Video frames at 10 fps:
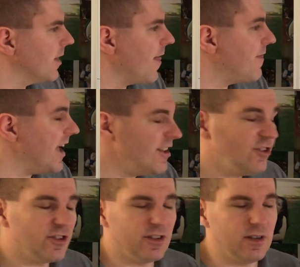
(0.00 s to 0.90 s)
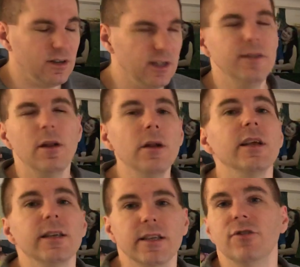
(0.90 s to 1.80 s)
They just lead the
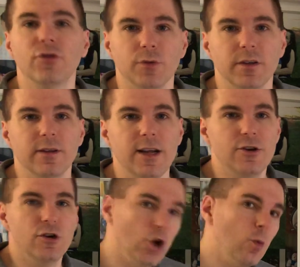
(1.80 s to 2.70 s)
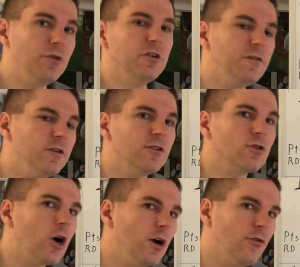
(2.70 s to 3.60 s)
league in injuries, and no one's going to feel
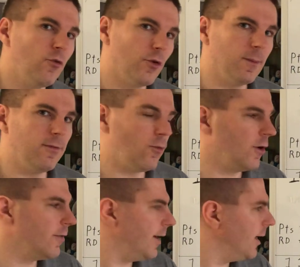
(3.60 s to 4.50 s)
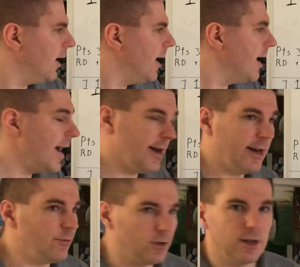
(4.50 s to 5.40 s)
sorry for them for that. And
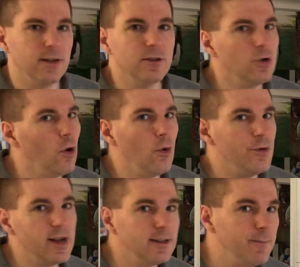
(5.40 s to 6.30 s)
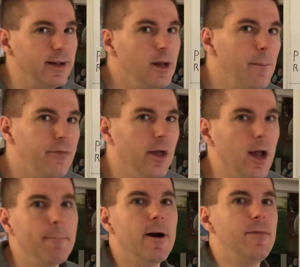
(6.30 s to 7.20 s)
I realize this whole next man up
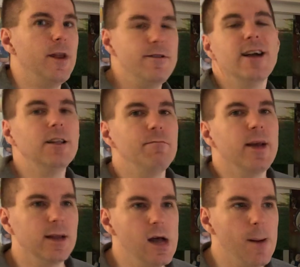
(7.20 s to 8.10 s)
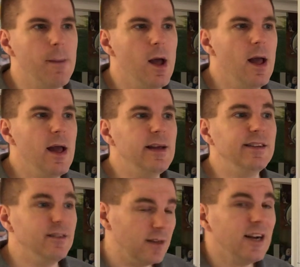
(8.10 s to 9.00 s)
thing, but that next man up
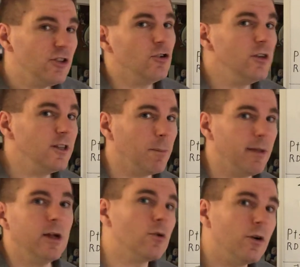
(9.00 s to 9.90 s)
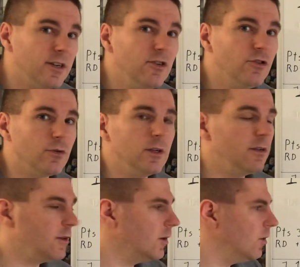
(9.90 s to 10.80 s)
is not as good as the player on injury,
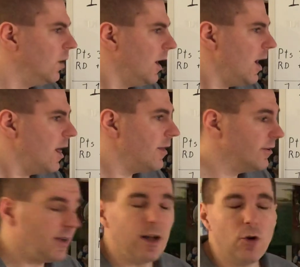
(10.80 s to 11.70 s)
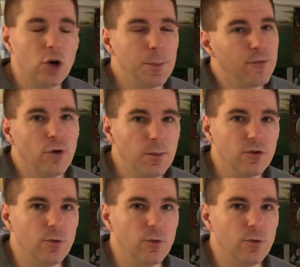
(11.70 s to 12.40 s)
so they're not going to perform as